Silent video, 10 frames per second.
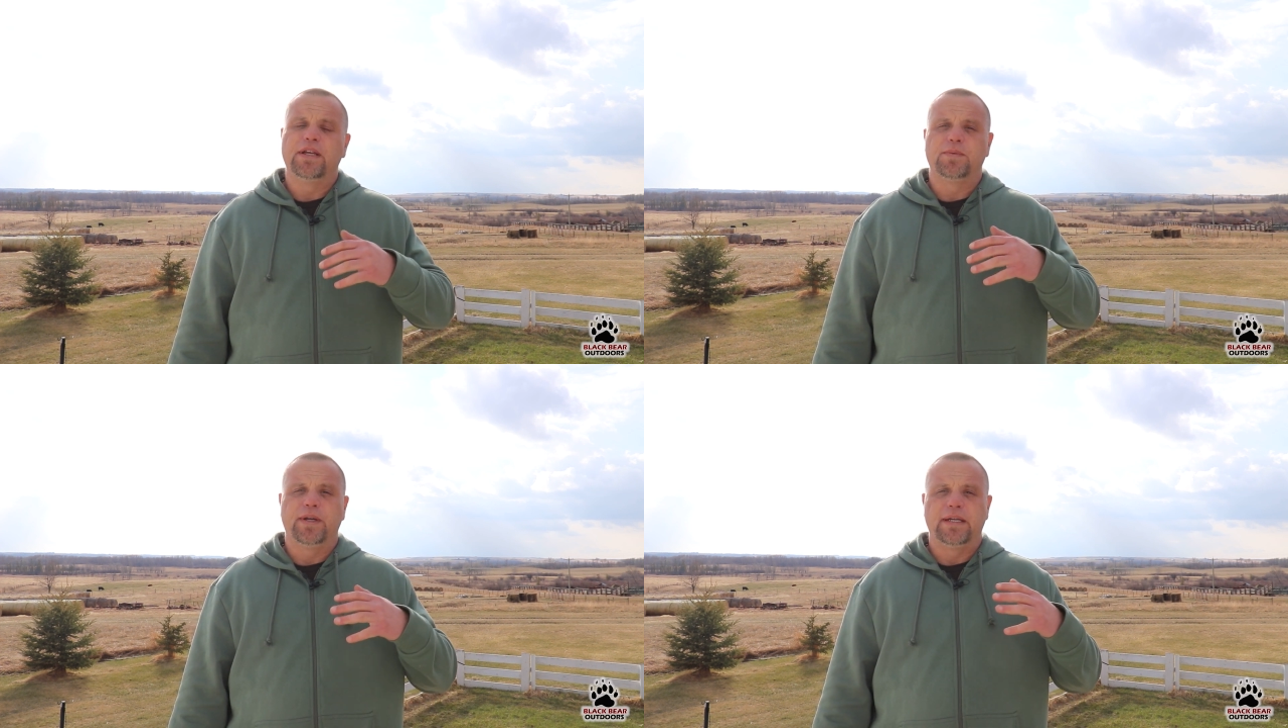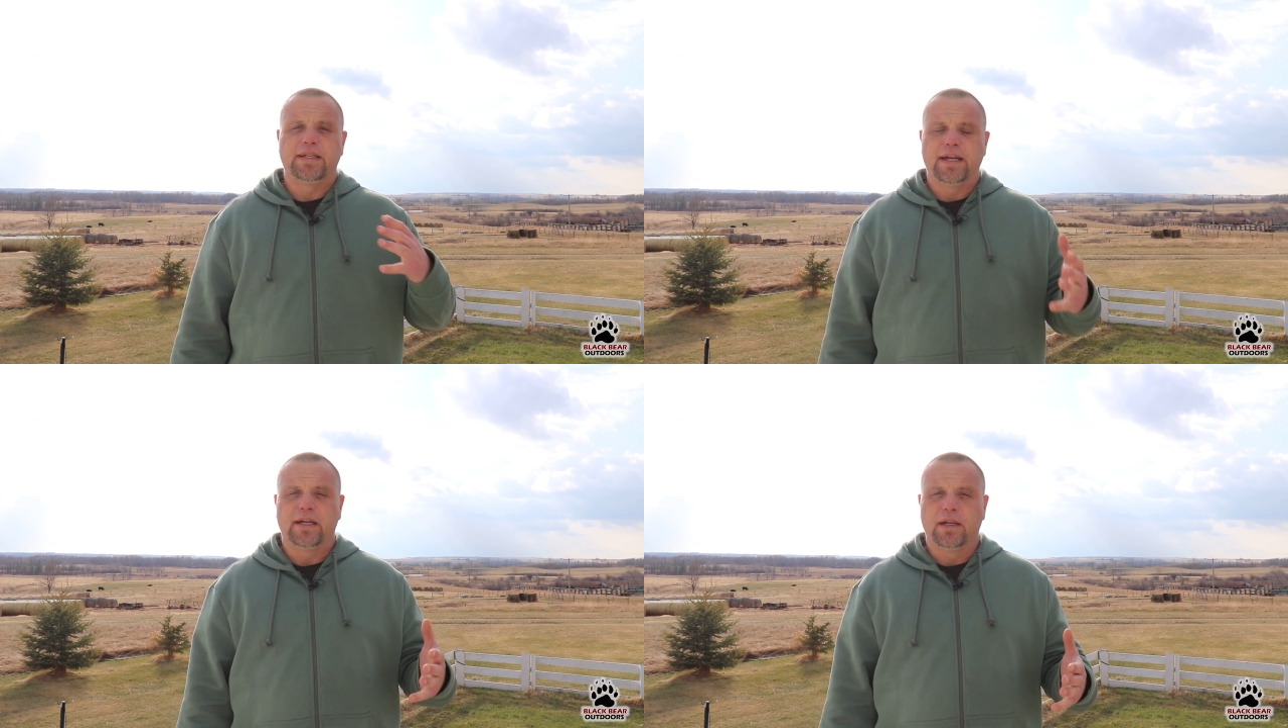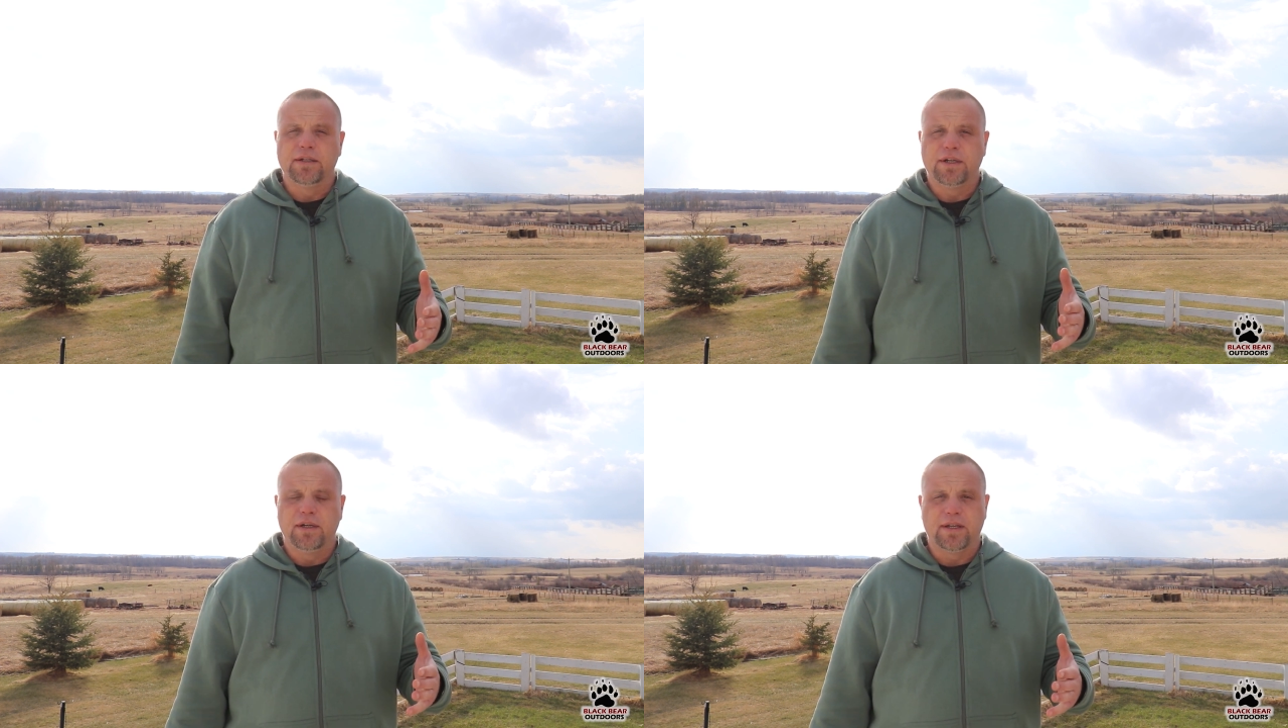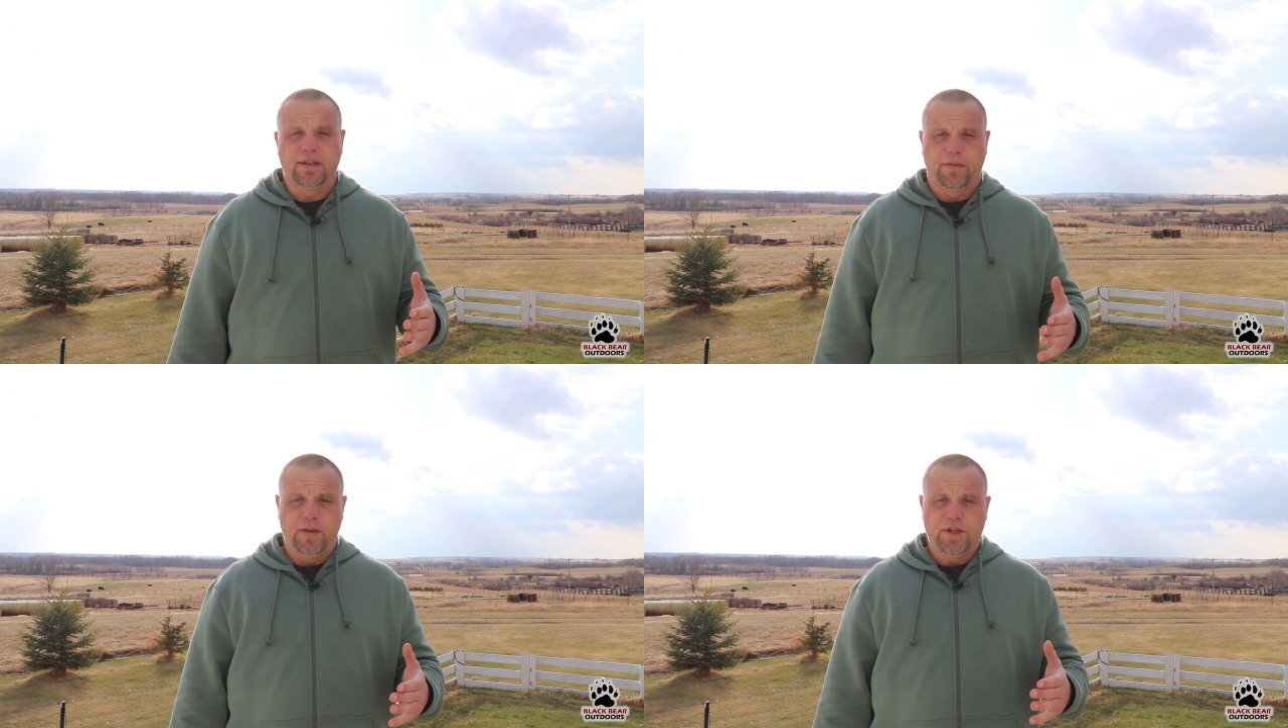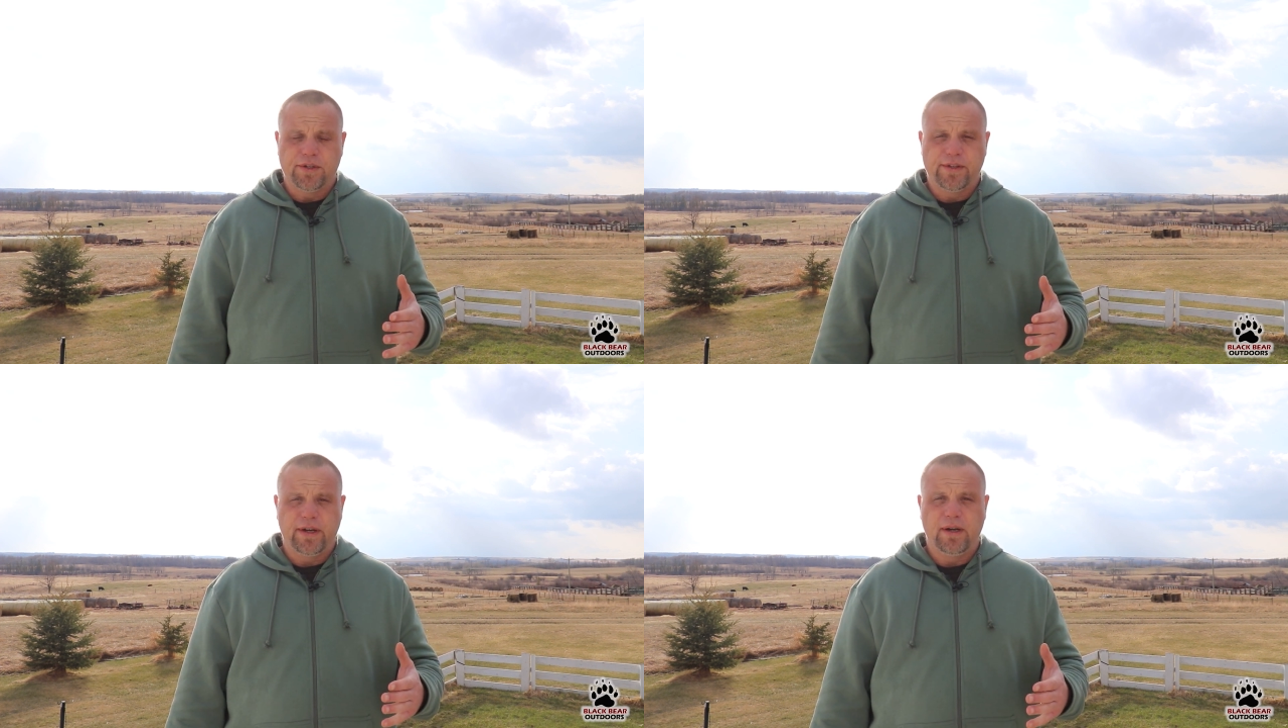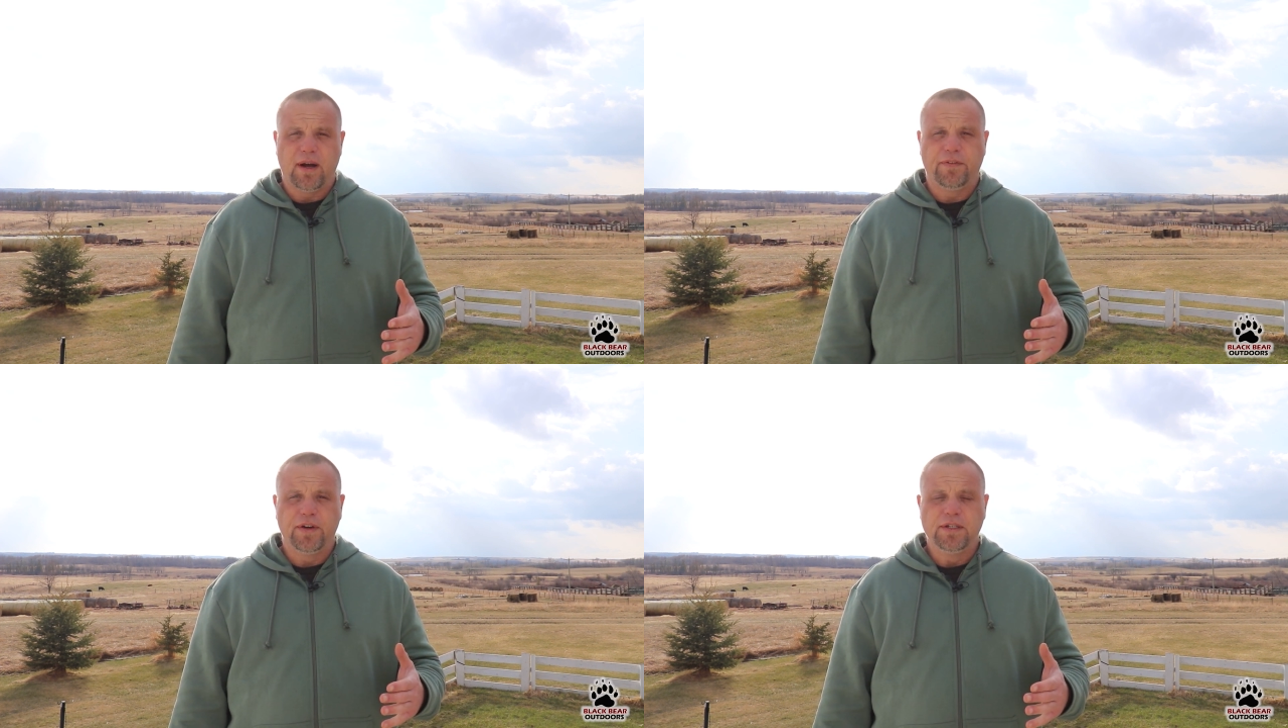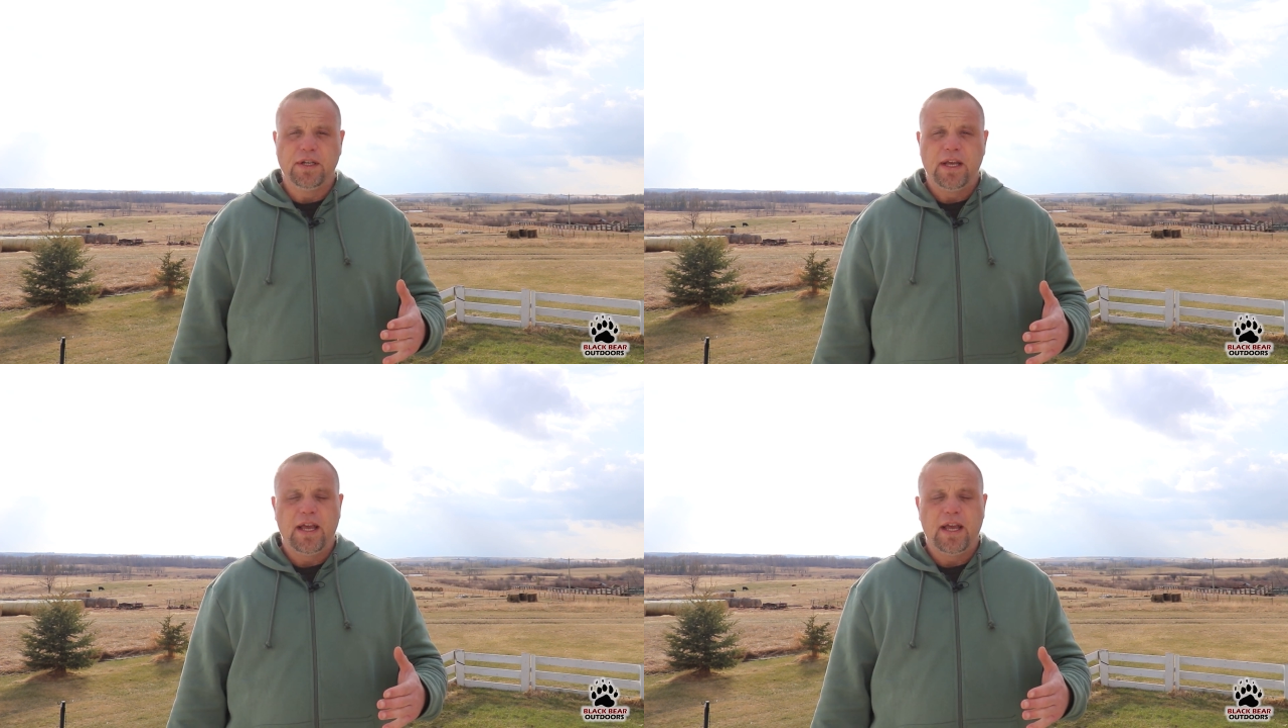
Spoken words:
is we're going to take a closer look at the features that it offers,